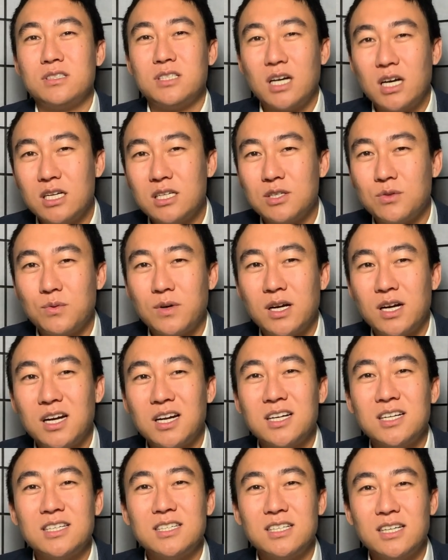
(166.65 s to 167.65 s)
to underwear,
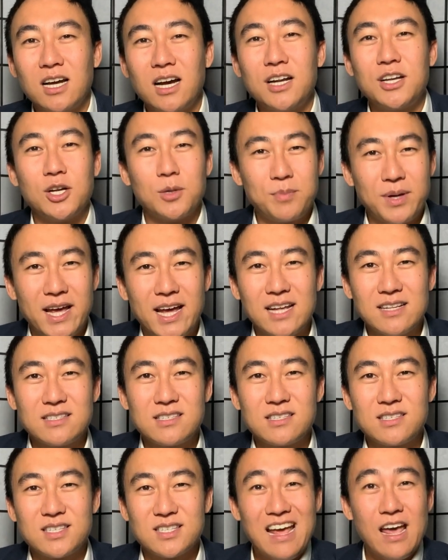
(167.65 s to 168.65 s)
not your
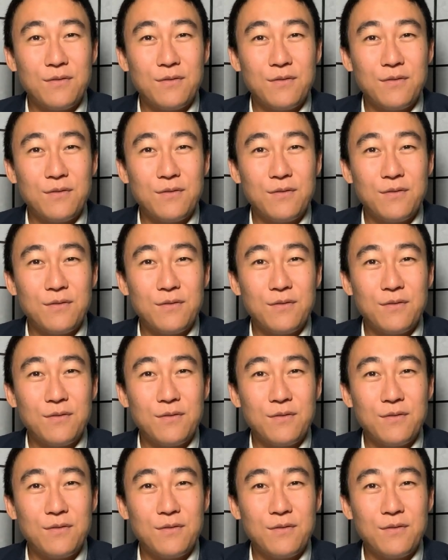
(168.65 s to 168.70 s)
pants.